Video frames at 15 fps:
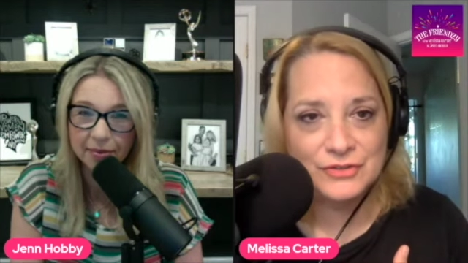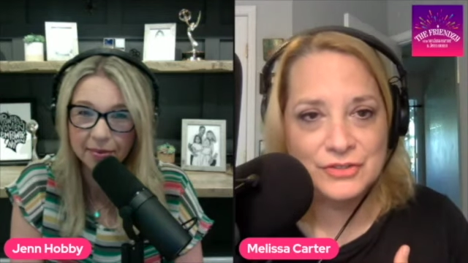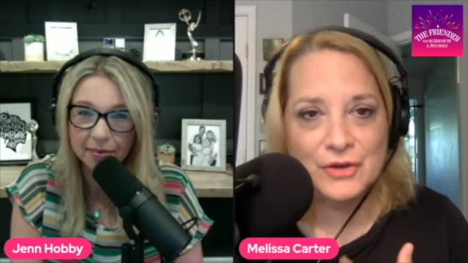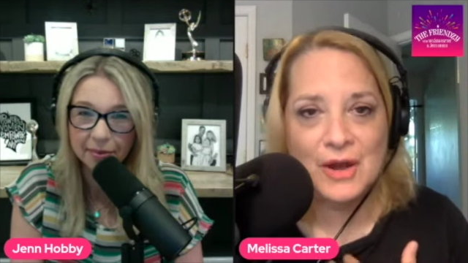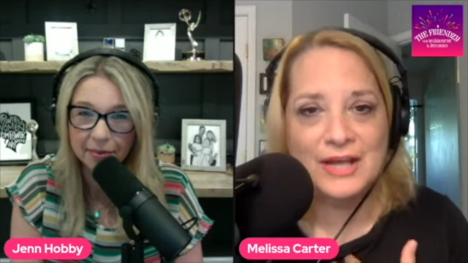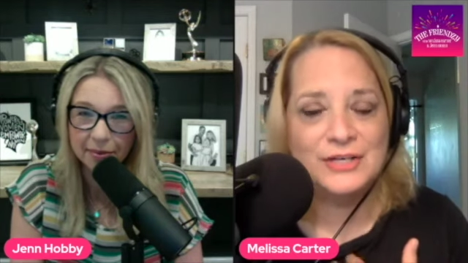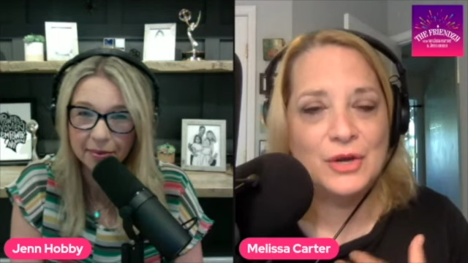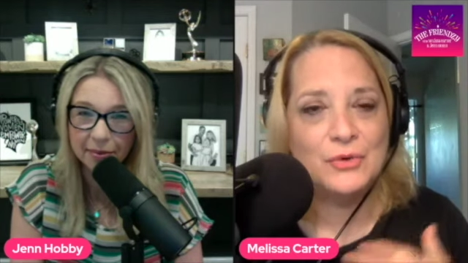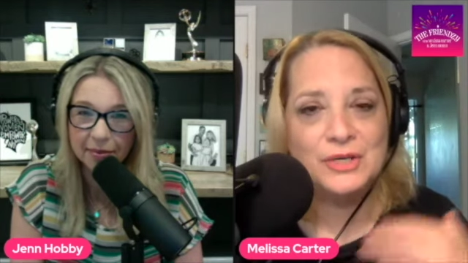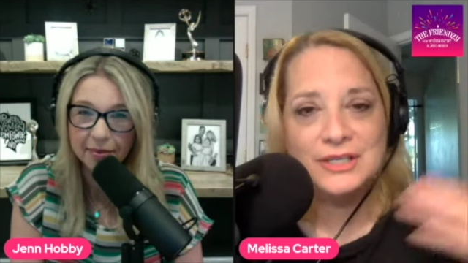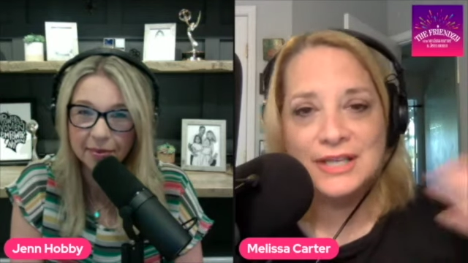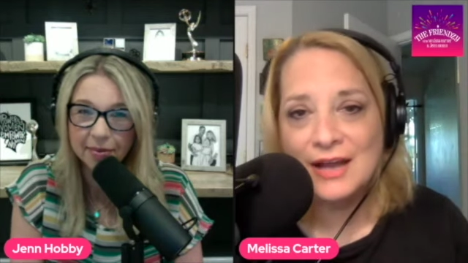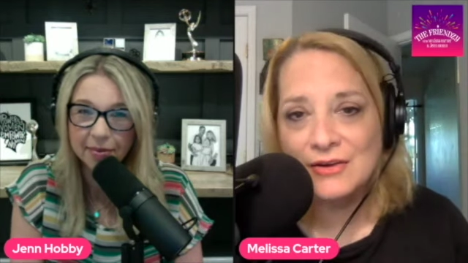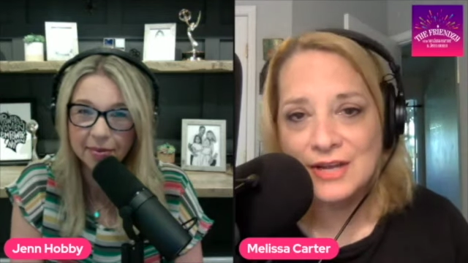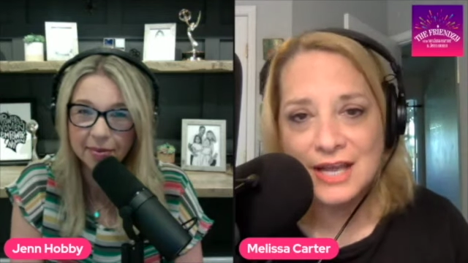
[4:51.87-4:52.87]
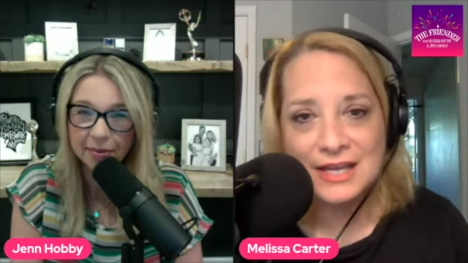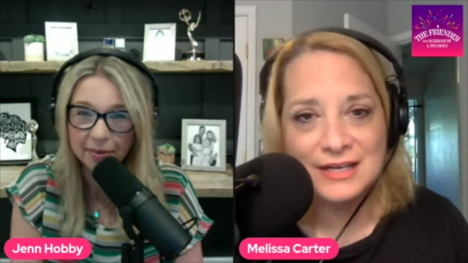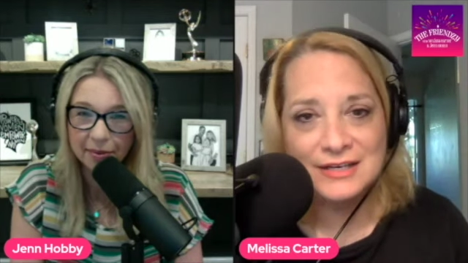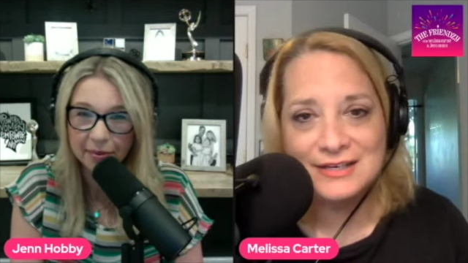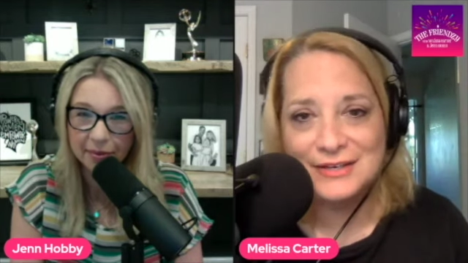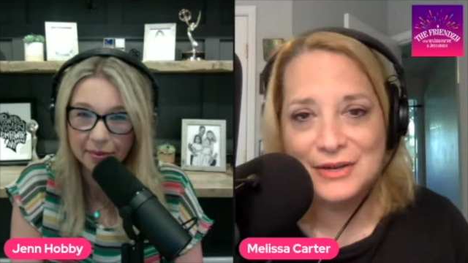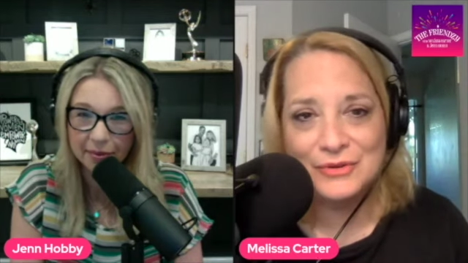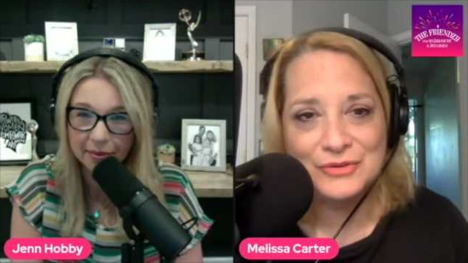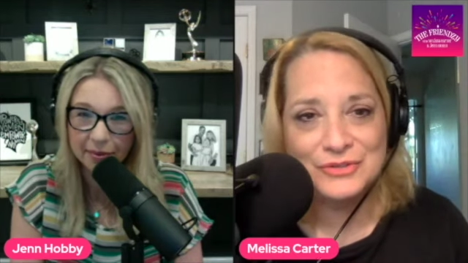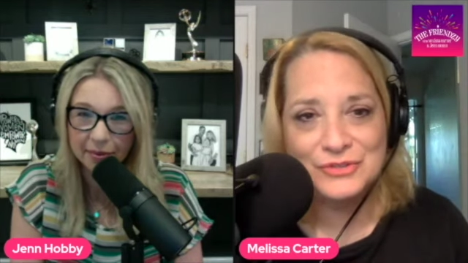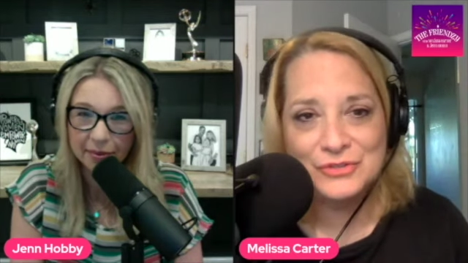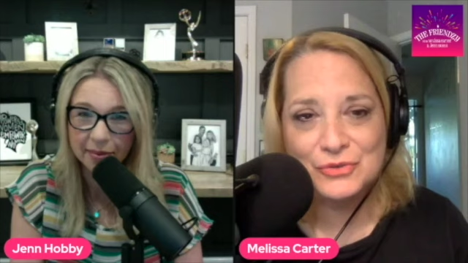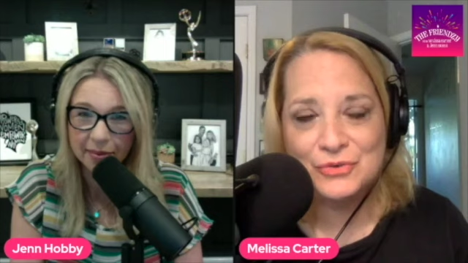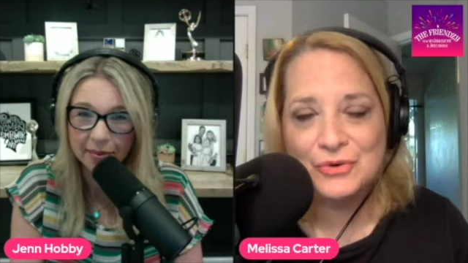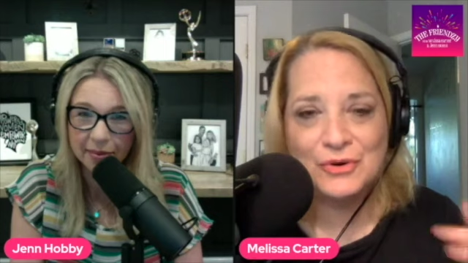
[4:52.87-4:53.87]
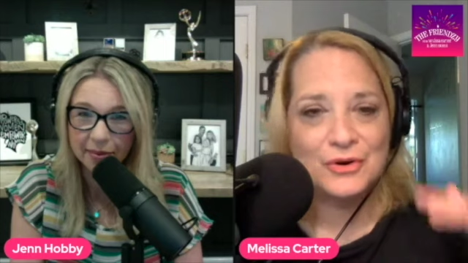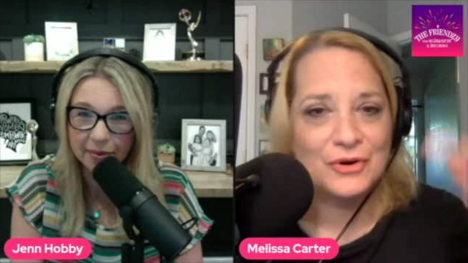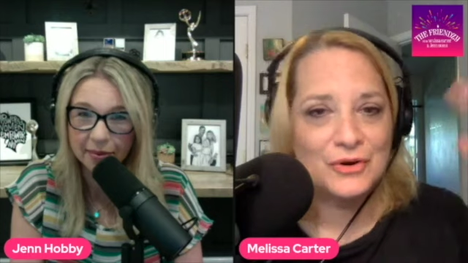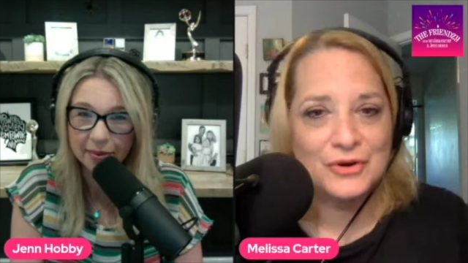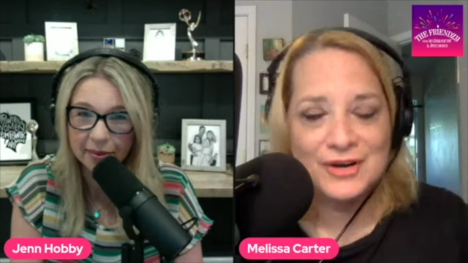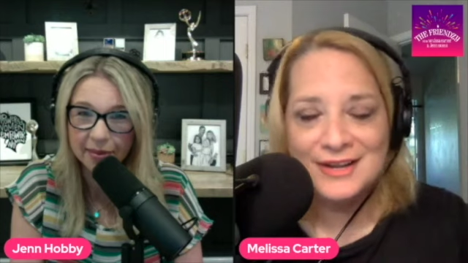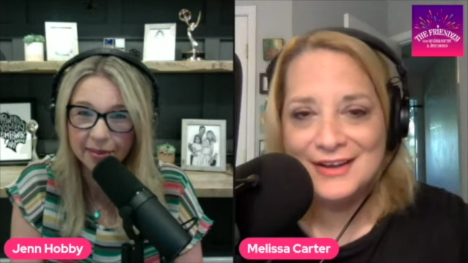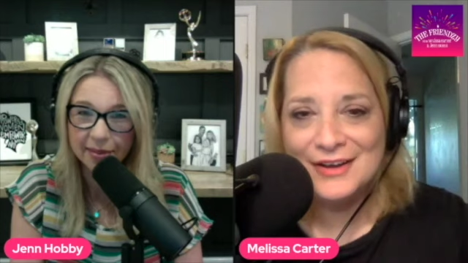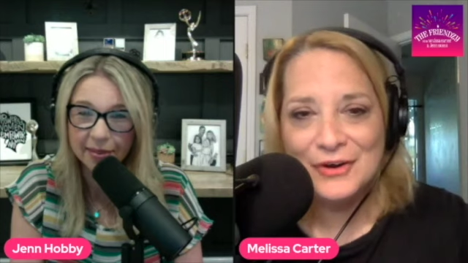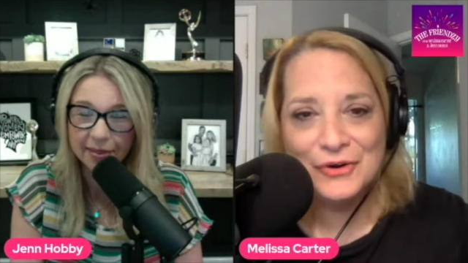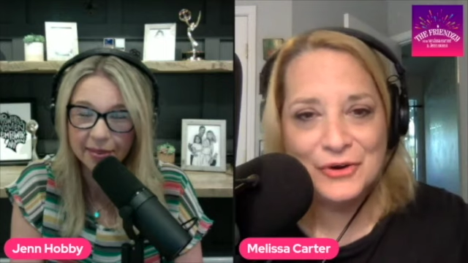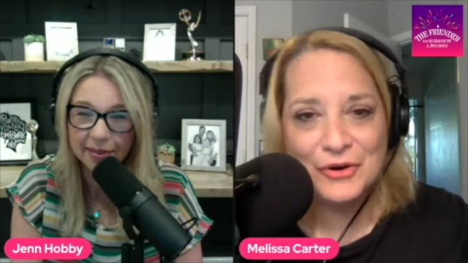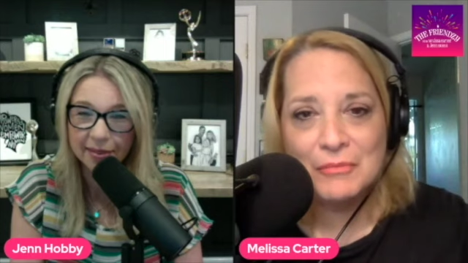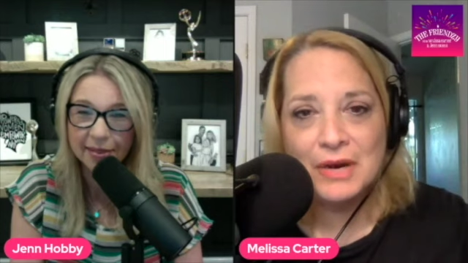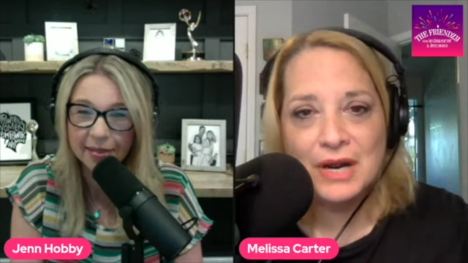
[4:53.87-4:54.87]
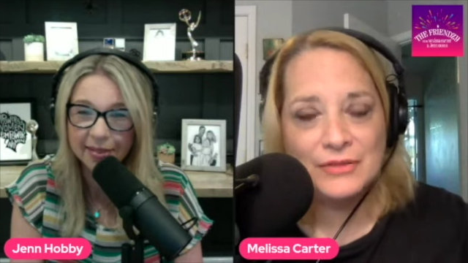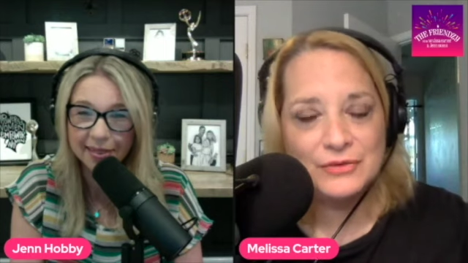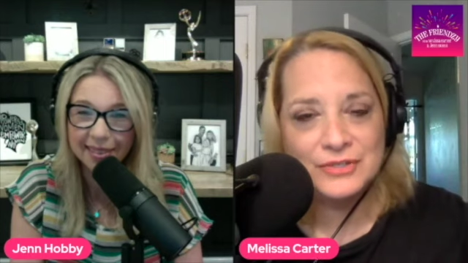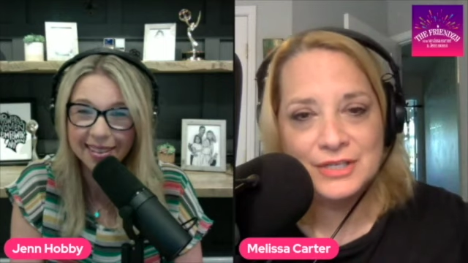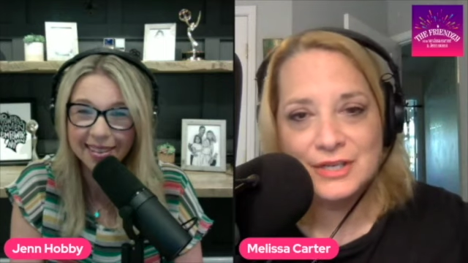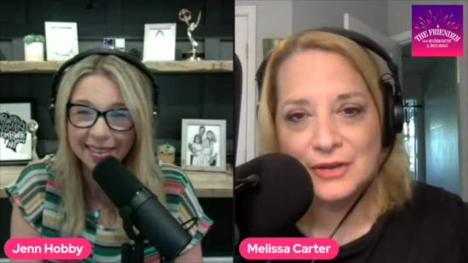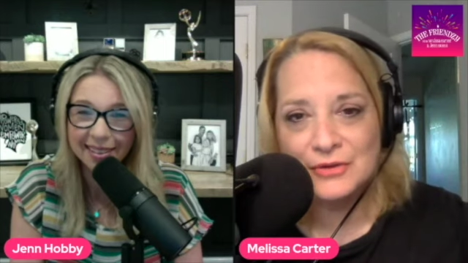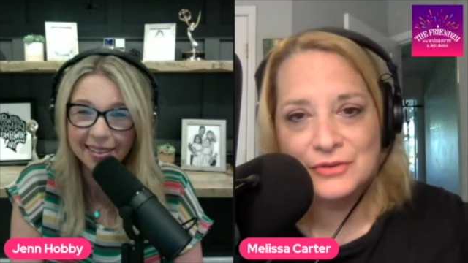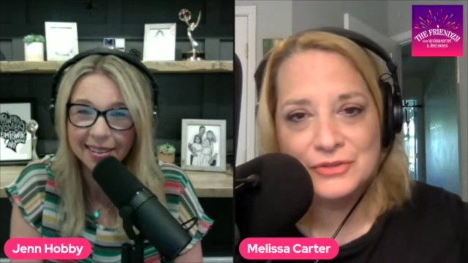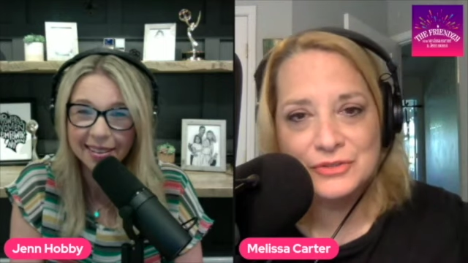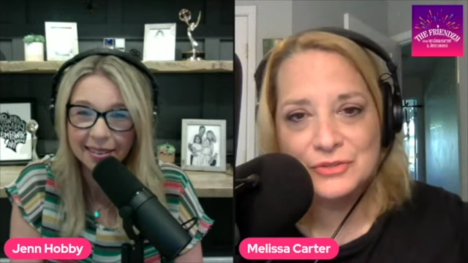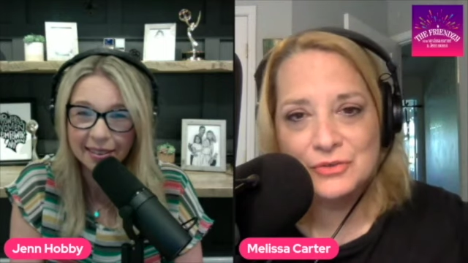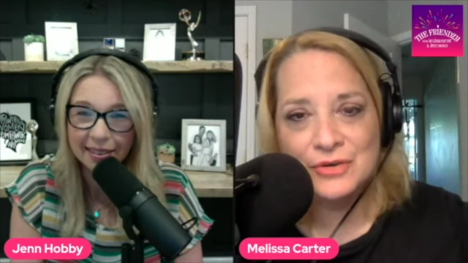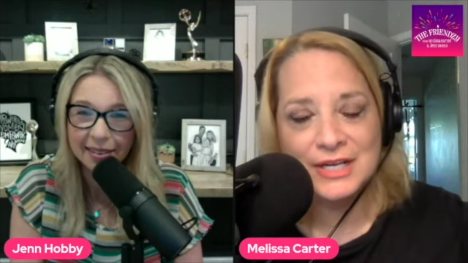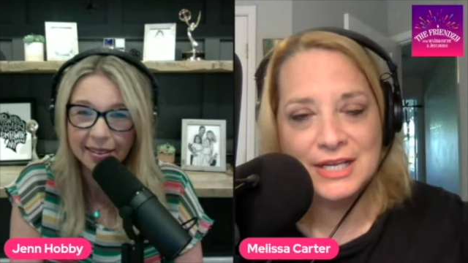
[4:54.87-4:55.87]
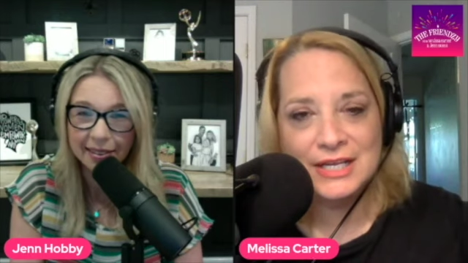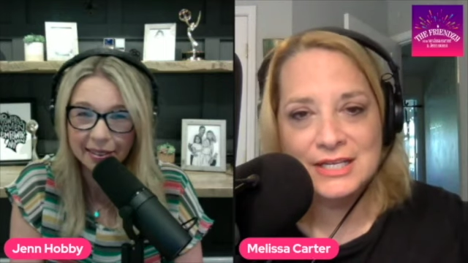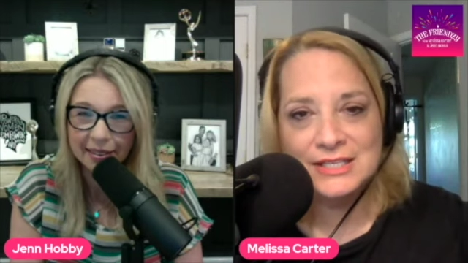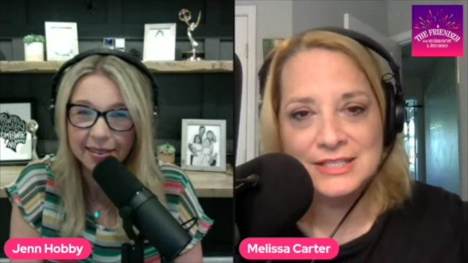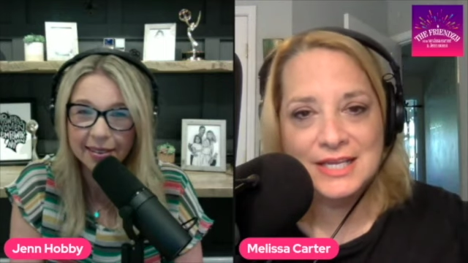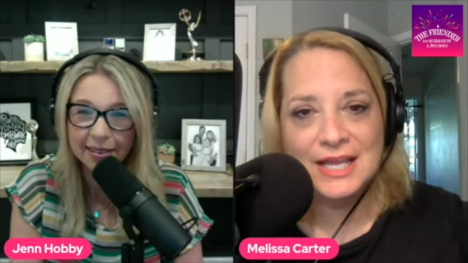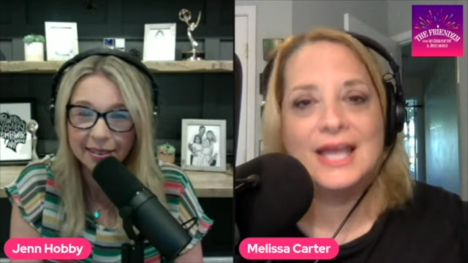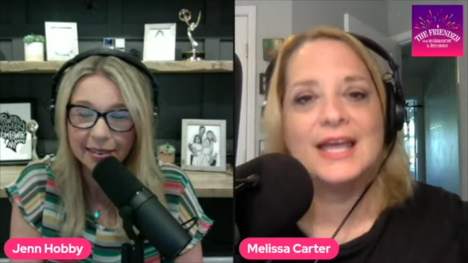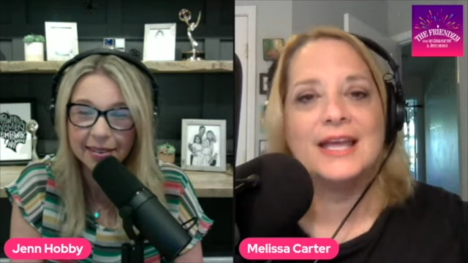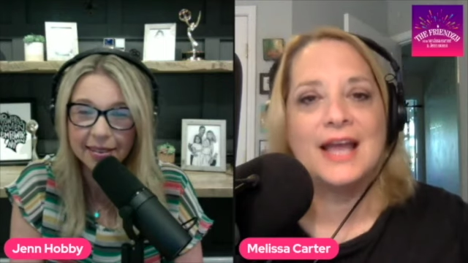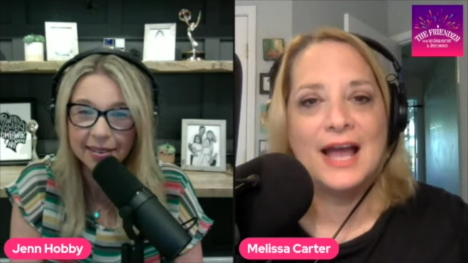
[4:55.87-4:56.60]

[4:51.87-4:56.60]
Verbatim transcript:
Speaker 1: So I don't allow Katie to go to the store or her mother to go to the store to get his cake.